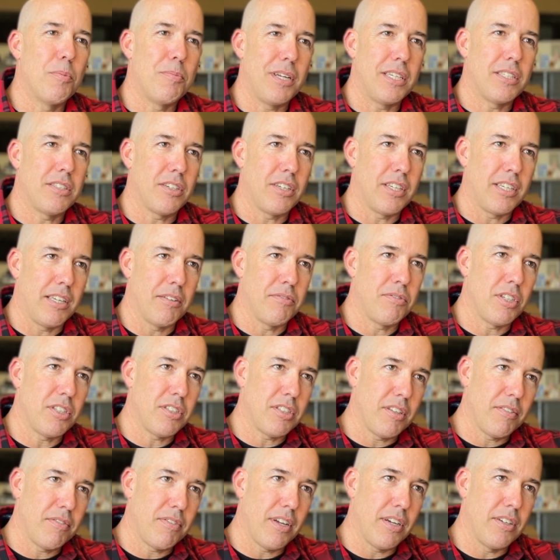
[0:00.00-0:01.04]
basically gives
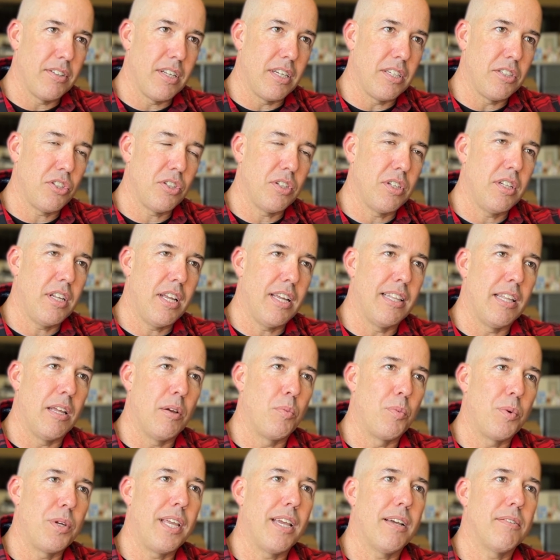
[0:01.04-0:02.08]
us a foundation, and
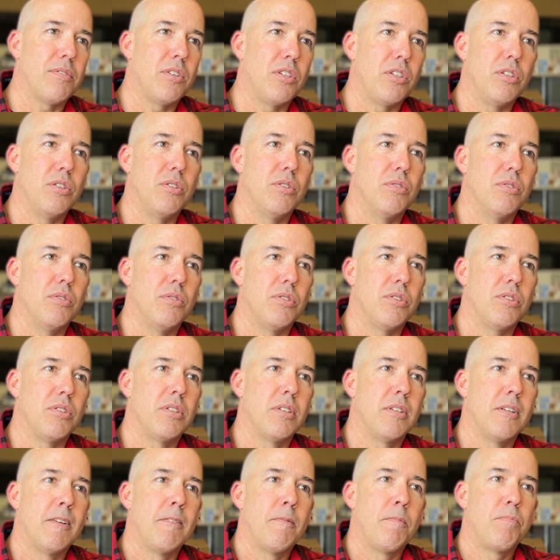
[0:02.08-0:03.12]
then we have to use
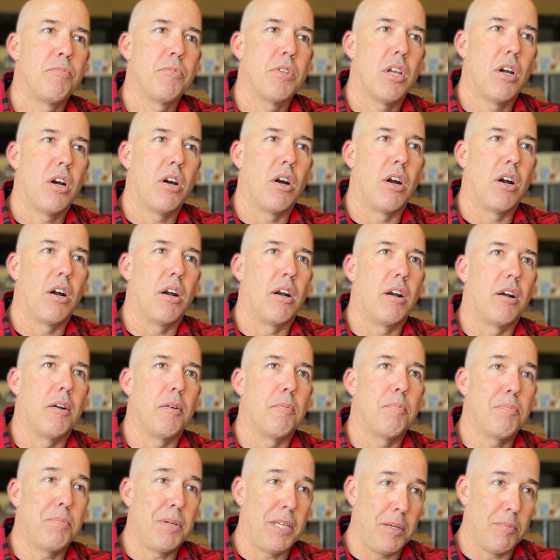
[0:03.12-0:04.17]

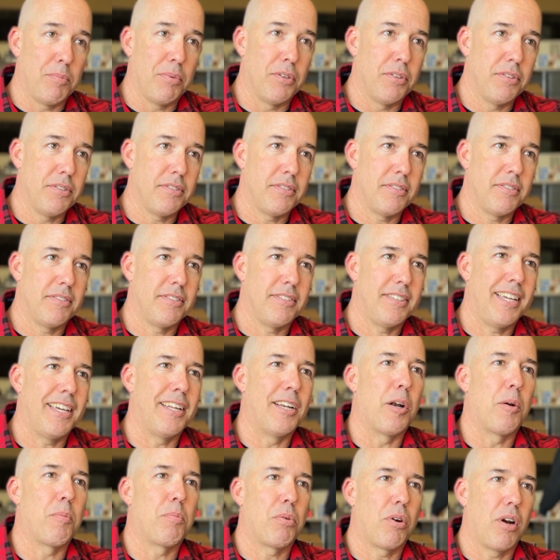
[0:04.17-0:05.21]
our people
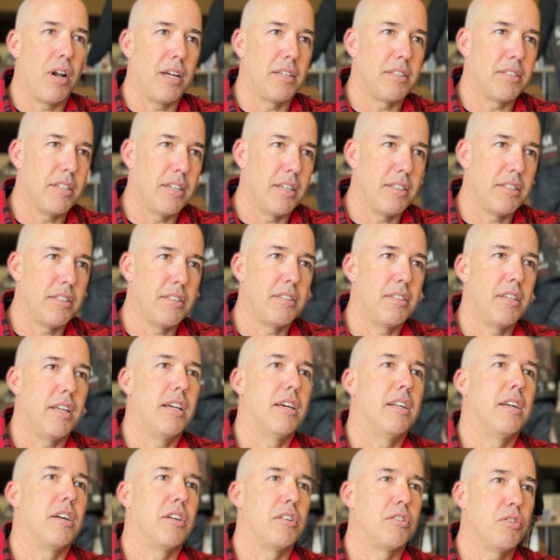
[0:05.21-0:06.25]
and our process
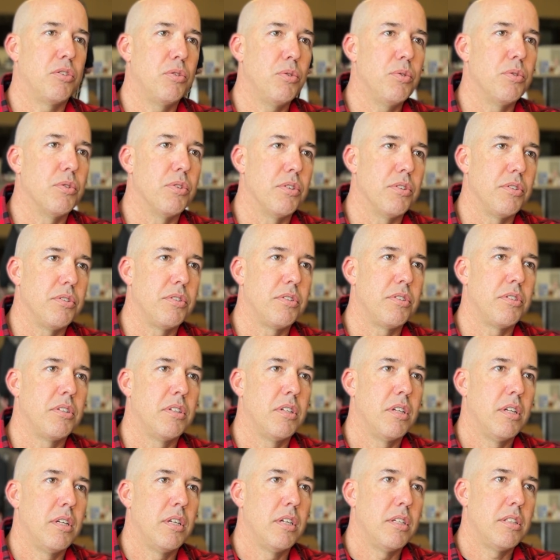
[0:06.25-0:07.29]
and our tools
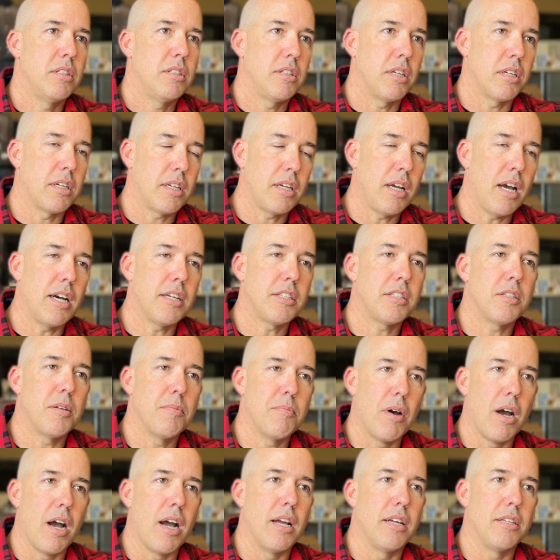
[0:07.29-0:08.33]
to
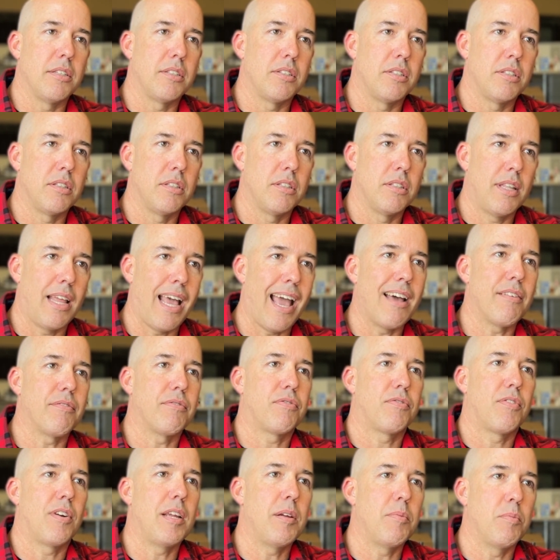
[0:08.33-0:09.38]
customize that
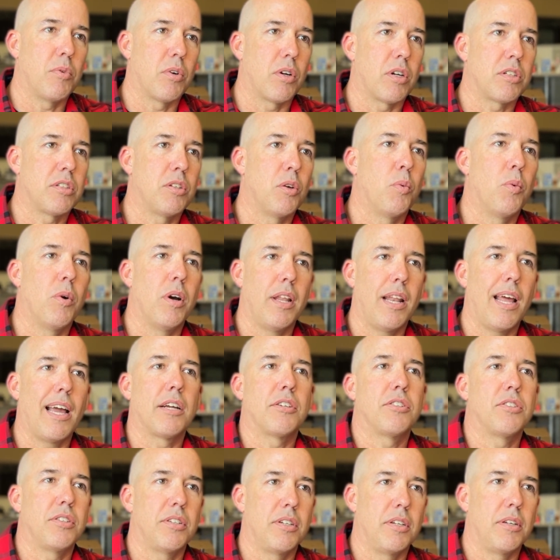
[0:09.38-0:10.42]
framework to what
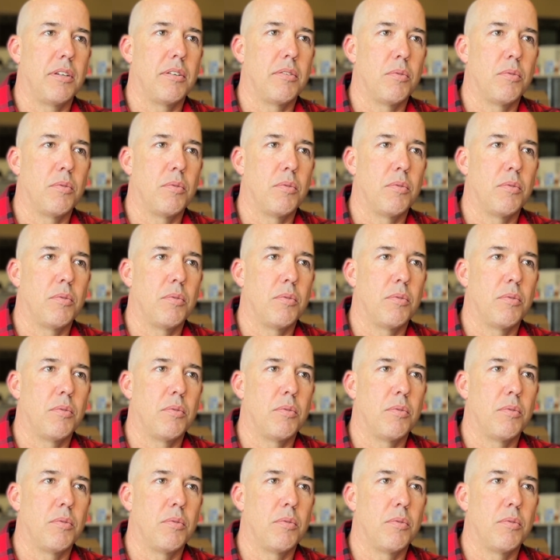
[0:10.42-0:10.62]
actually